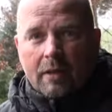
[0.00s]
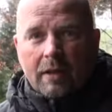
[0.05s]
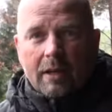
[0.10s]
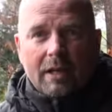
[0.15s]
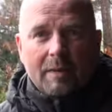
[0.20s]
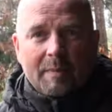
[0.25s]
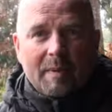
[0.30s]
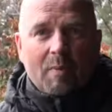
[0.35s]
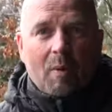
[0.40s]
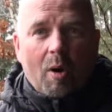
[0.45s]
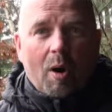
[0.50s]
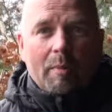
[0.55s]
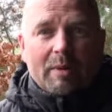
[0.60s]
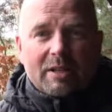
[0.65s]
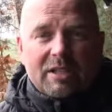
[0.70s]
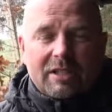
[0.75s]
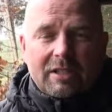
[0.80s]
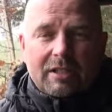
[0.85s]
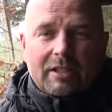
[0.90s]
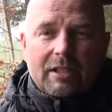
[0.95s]
And it'd be warmer
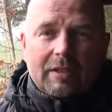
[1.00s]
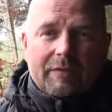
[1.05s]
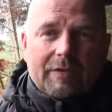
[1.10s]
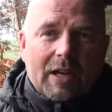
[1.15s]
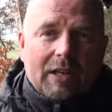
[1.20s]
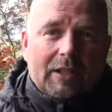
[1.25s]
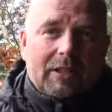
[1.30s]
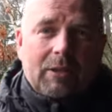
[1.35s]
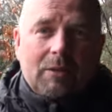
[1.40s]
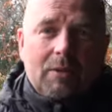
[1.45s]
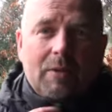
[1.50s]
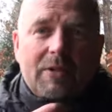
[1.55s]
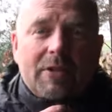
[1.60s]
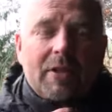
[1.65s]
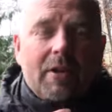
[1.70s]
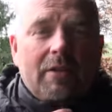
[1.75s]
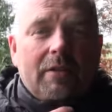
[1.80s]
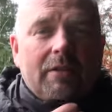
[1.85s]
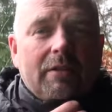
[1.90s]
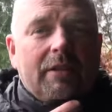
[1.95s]
still if you had clothes
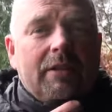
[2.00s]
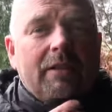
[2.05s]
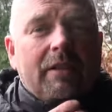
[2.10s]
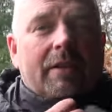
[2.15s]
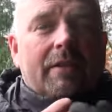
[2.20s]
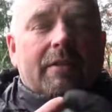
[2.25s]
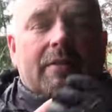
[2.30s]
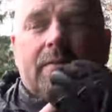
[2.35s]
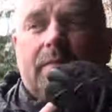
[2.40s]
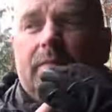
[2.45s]
on underneath.